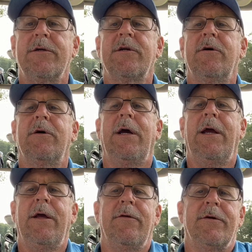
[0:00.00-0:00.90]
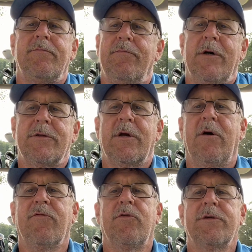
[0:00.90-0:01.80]
So most
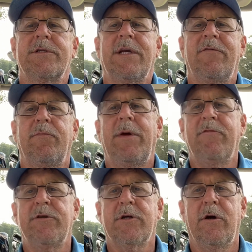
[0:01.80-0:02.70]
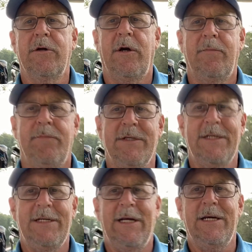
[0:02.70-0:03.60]
golf courses have a beverage cart on
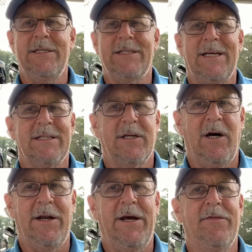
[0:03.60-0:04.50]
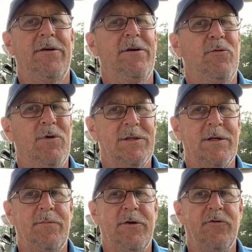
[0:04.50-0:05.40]
busy days. It gets hot out there. You want
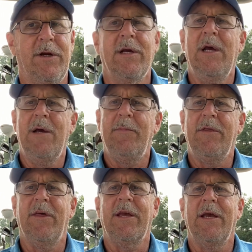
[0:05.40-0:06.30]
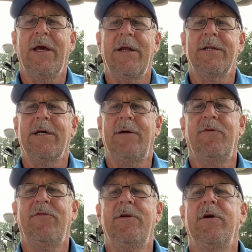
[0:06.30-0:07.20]
something to drink. Be thinking ahead of time.
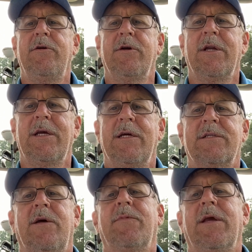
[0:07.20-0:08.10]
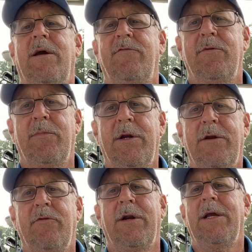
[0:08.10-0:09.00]
If you know you're going to get something, have your money
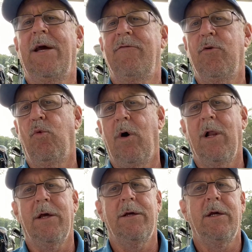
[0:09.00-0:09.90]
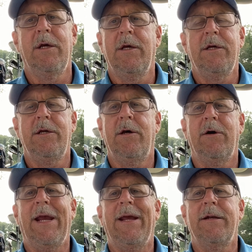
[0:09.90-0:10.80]
ready. Have your wallet, you know,
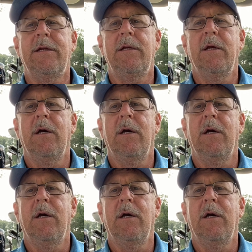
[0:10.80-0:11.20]
handy.